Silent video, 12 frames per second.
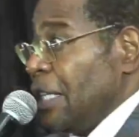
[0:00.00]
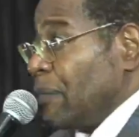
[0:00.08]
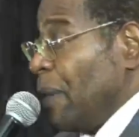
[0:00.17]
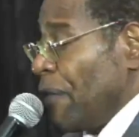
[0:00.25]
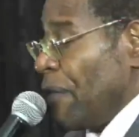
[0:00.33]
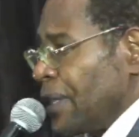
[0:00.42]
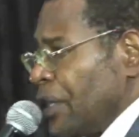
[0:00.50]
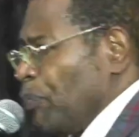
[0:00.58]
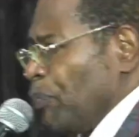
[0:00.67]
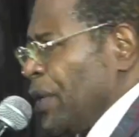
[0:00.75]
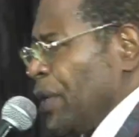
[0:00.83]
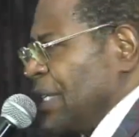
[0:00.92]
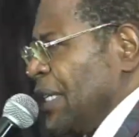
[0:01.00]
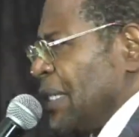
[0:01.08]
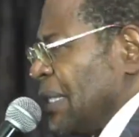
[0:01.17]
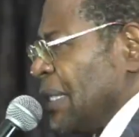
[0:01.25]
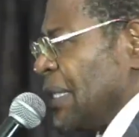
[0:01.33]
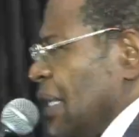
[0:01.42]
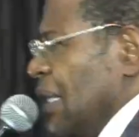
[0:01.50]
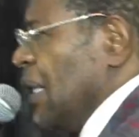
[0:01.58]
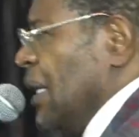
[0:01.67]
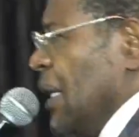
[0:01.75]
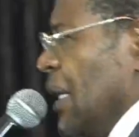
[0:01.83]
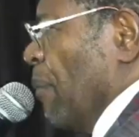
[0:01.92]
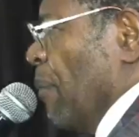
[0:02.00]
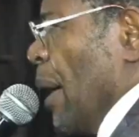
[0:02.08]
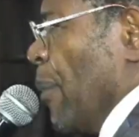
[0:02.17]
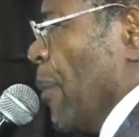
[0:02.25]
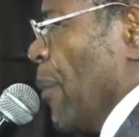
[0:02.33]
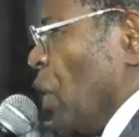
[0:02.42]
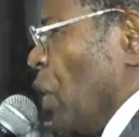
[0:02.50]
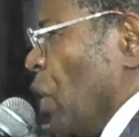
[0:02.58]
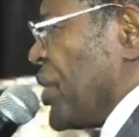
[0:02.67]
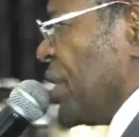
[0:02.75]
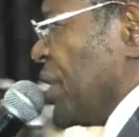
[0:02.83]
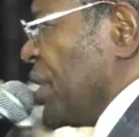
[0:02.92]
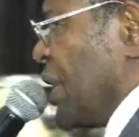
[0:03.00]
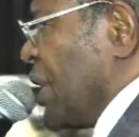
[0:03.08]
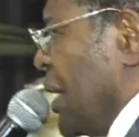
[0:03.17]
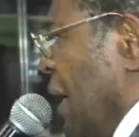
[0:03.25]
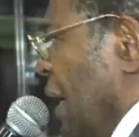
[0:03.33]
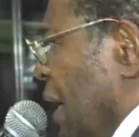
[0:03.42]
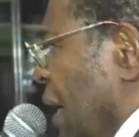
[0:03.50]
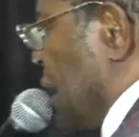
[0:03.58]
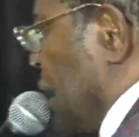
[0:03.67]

my father's business. My priority is the